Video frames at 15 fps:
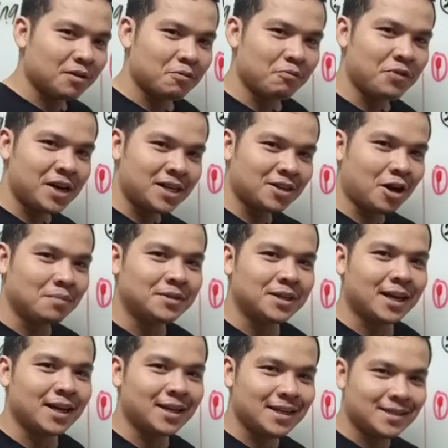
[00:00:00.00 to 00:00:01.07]
where is
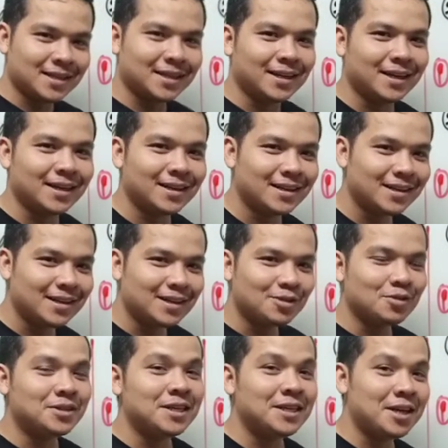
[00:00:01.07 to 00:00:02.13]
object in this sentence?
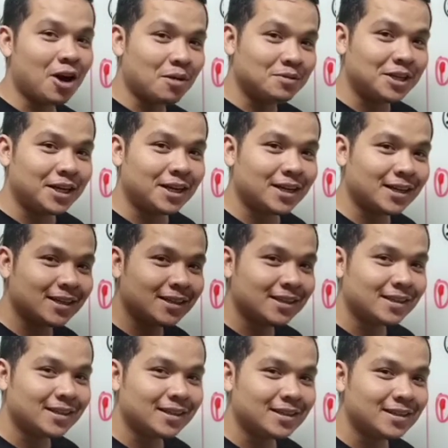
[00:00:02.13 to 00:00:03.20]
You see the object?
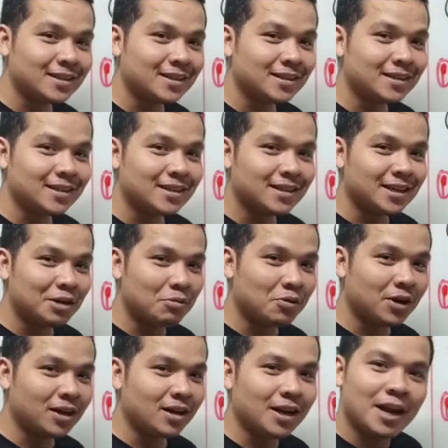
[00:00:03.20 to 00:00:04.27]

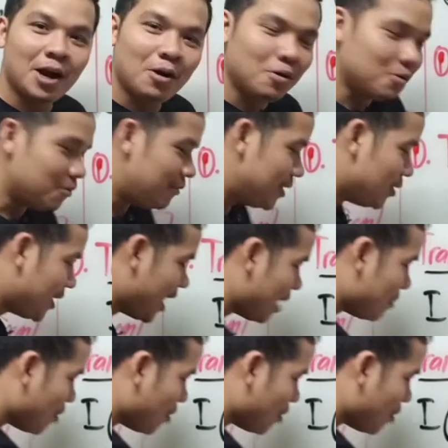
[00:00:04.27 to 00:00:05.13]
Everyone? No, we don't have